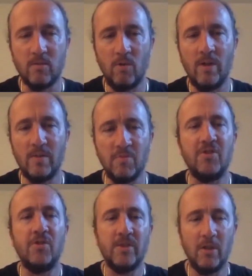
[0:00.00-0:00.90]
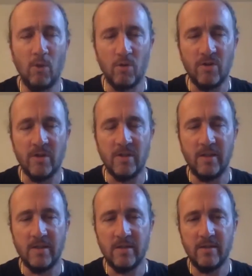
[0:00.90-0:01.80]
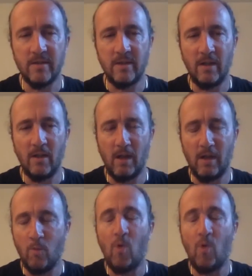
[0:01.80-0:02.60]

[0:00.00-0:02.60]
What is producing consciousness? And what